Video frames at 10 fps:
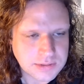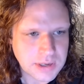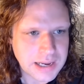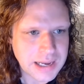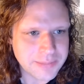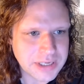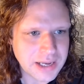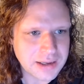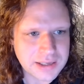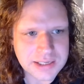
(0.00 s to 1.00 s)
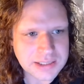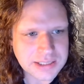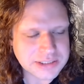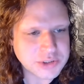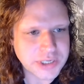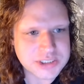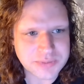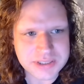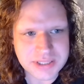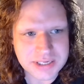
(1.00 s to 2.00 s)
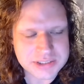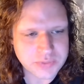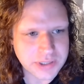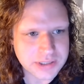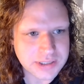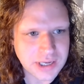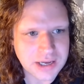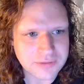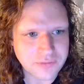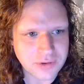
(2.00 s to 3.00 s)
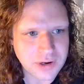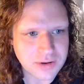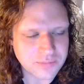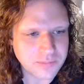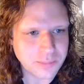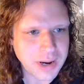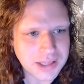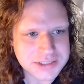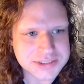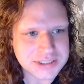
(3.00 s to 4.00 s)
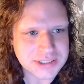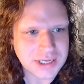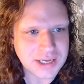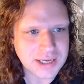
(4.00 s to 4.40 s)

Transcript: Now, I mean, it strikes me that Israeli policy